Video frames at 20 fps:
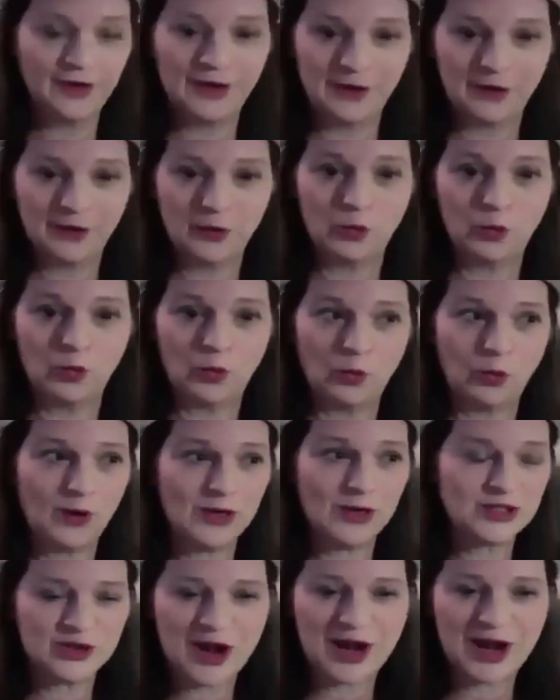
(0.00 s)
What
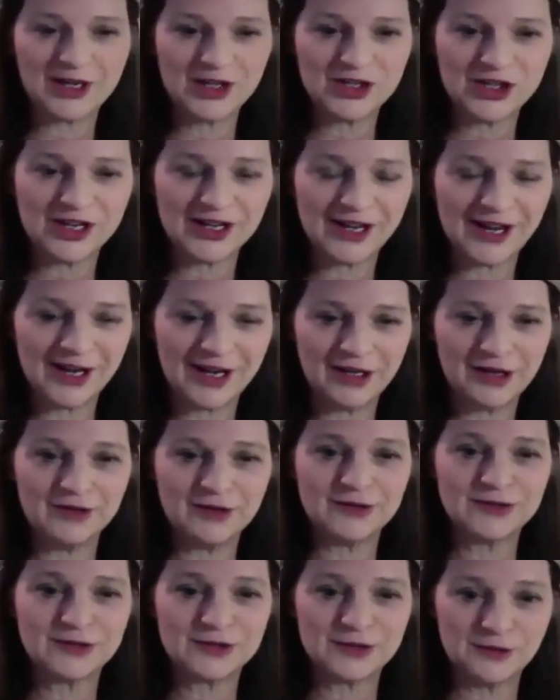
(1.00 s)
strategy can I use
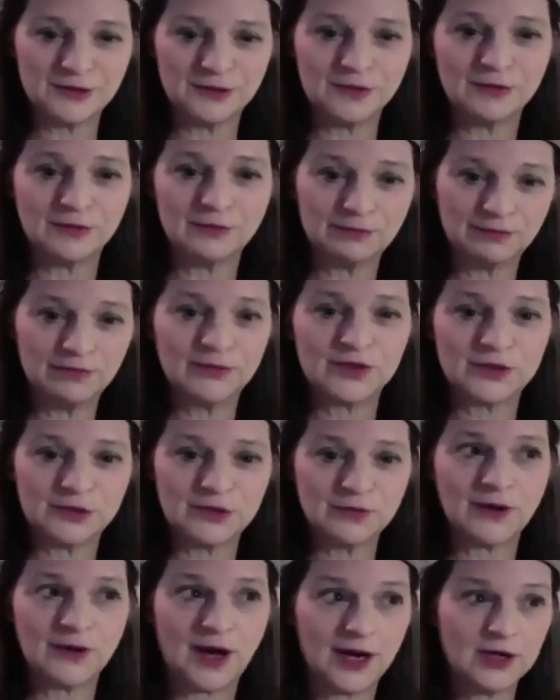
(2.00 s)
to find
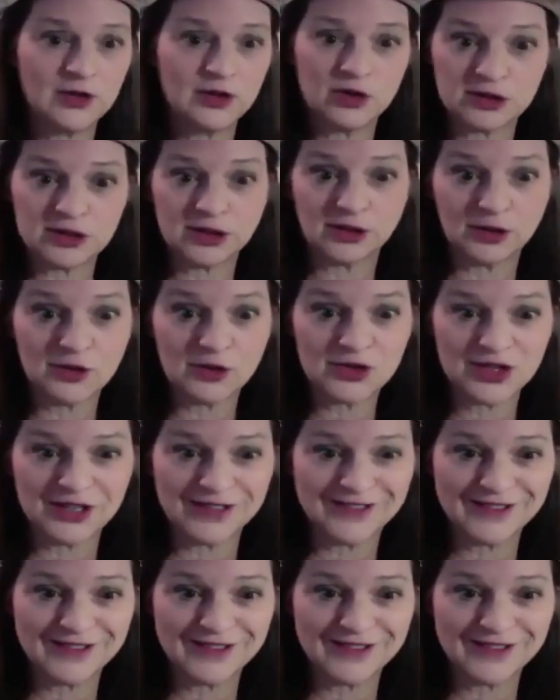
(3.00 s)
your solution?